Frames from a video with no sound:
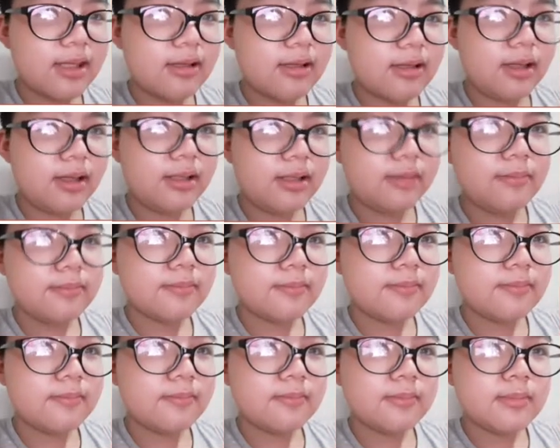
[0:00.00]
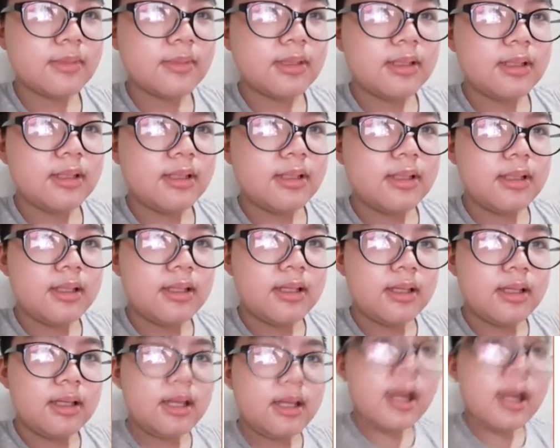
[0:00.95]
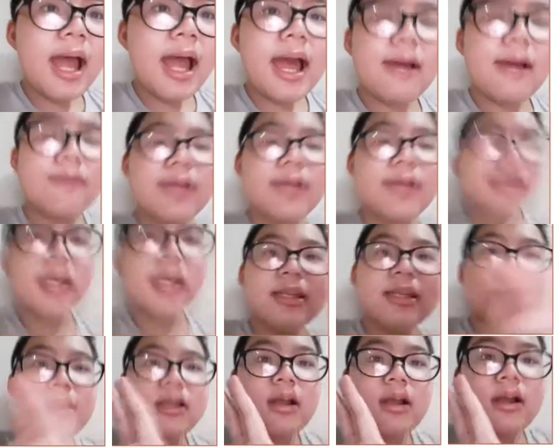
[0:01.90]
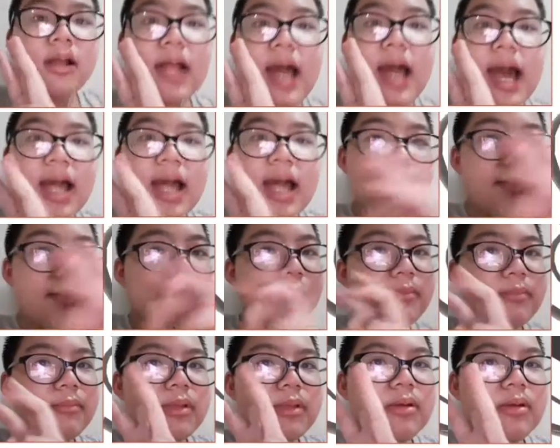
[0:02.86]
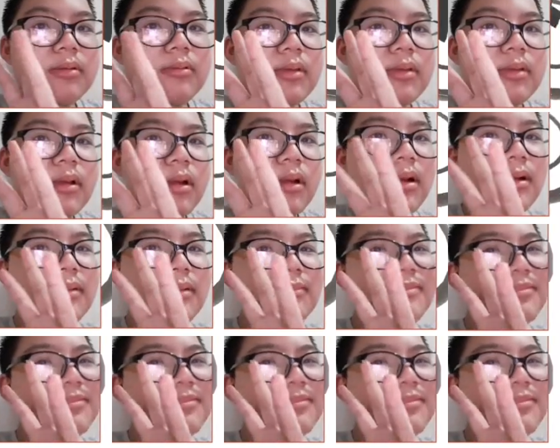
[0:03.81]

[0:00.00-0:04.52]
it on. Ah, we got the third item. Third